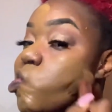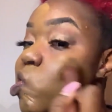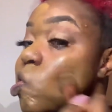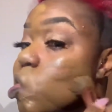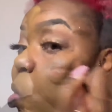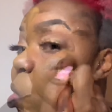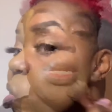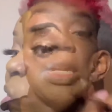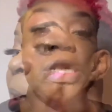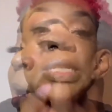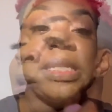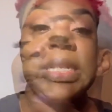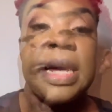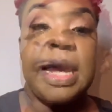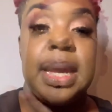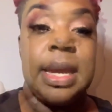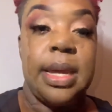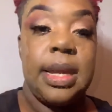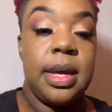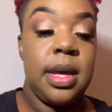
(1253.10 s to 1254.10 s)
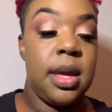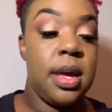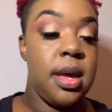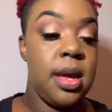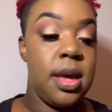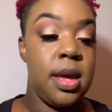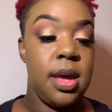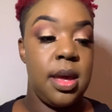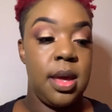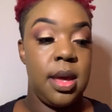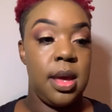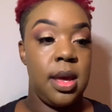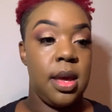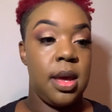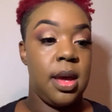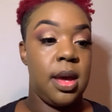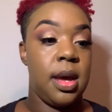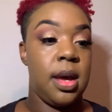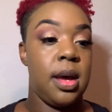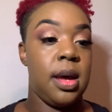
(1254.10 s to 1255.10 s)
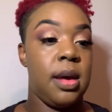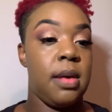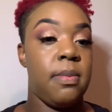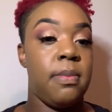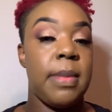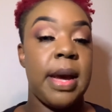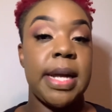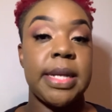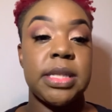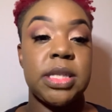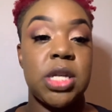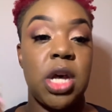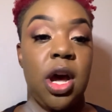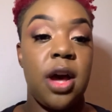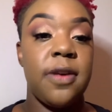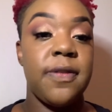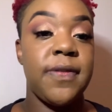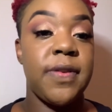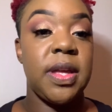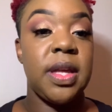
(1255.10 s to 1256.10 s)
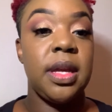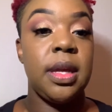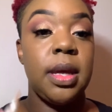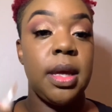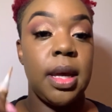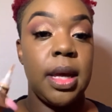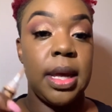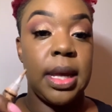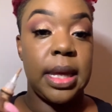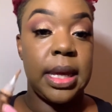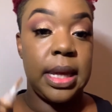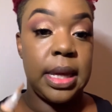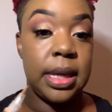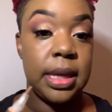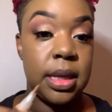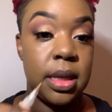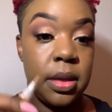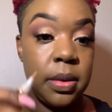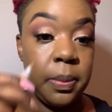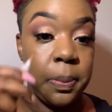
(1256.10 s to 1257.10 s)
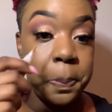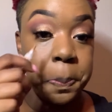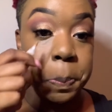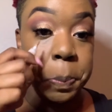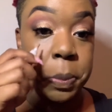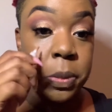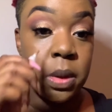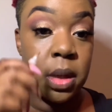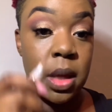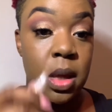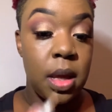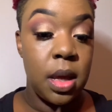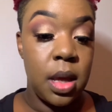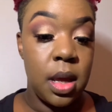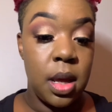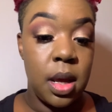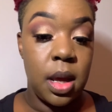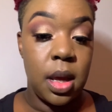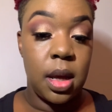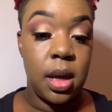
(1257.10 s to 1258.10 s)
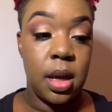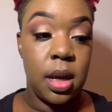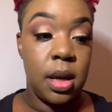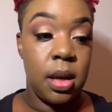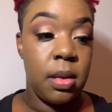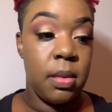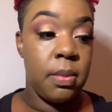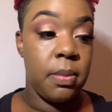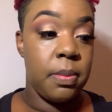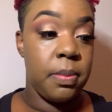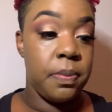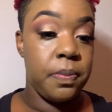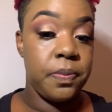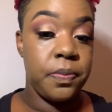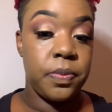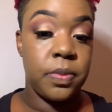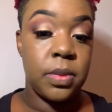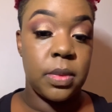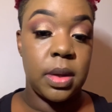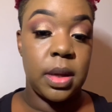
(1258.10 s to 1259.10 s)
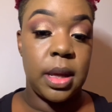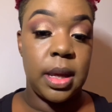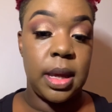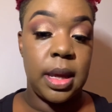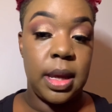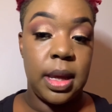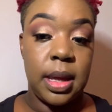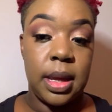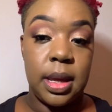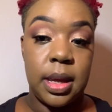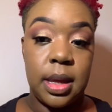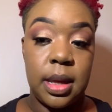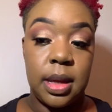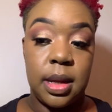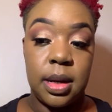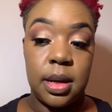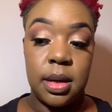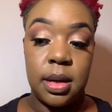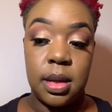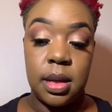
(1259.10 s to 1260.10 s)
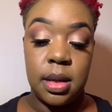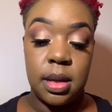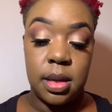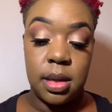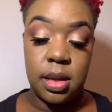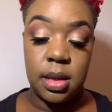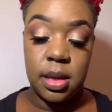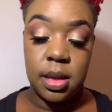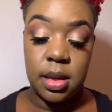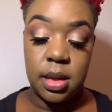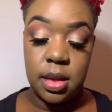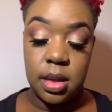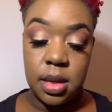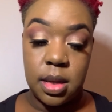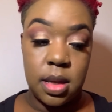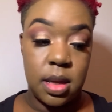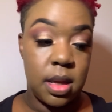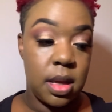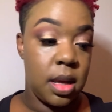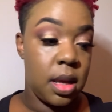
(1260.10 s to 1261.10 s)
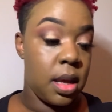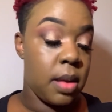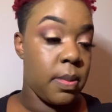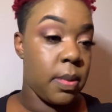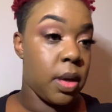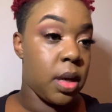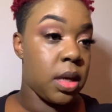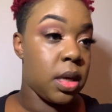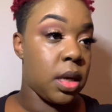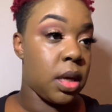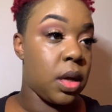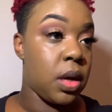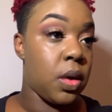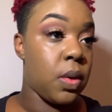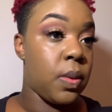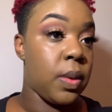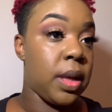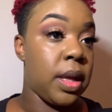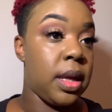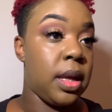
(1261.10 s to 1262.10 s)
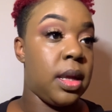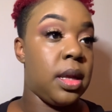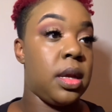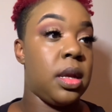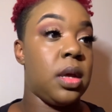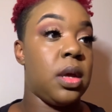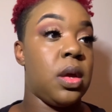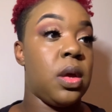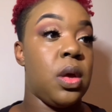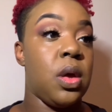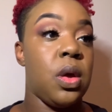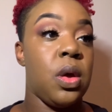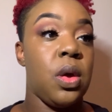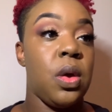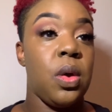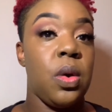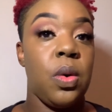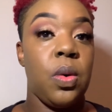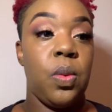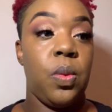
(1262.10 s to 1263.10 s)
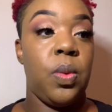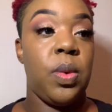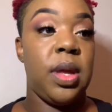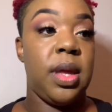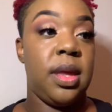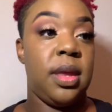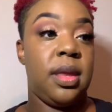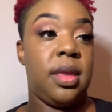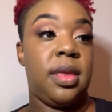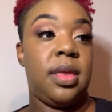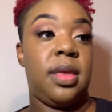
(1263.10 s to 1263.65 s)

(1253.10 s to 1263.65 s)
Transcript: I'm gonna take my Toffee again, um, and I'm gonna go in with